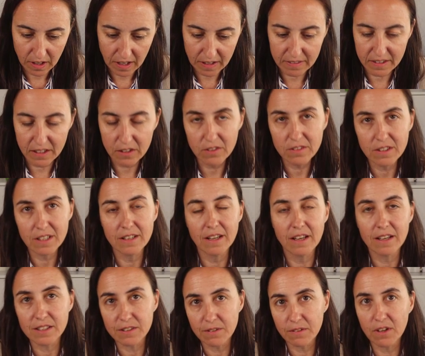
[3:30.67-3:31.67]
And then on the
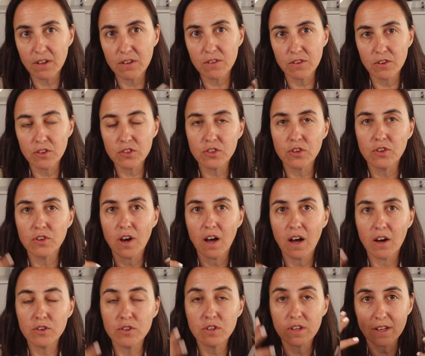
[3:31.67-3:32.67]
next video, I'm going to show you
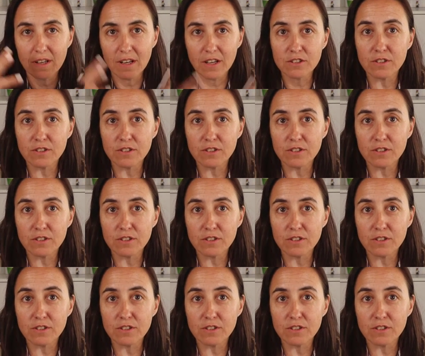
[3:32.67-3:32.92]
how you can